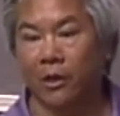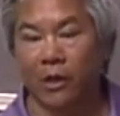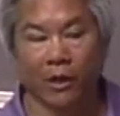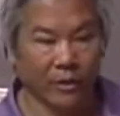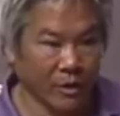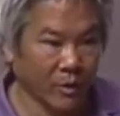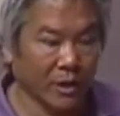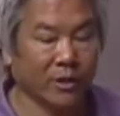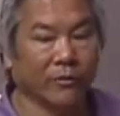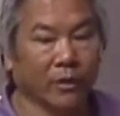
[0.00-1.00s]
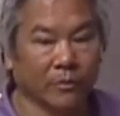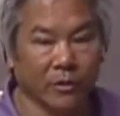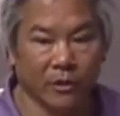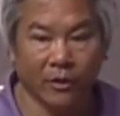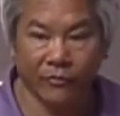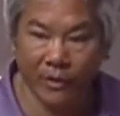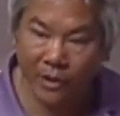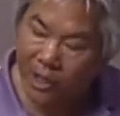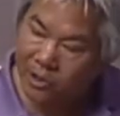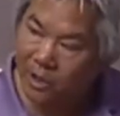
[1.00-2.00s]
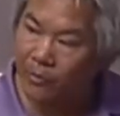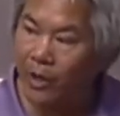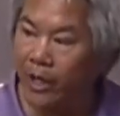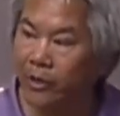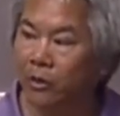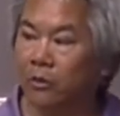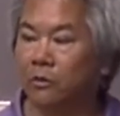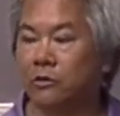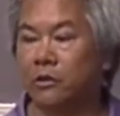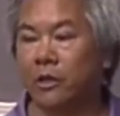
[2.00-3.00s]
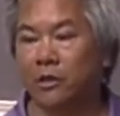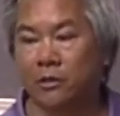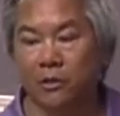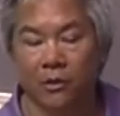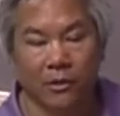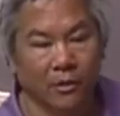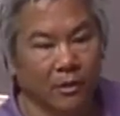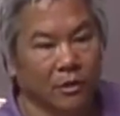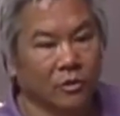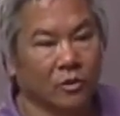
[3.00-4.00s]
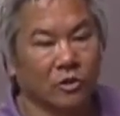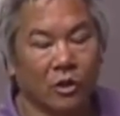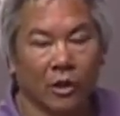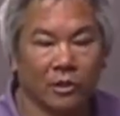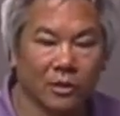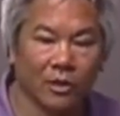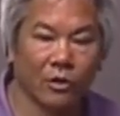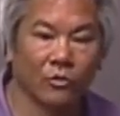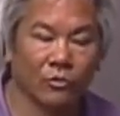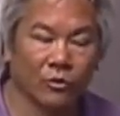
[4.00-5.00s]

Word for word: how the U.S. developed itself, and has combined all those things. So there's no, it's no,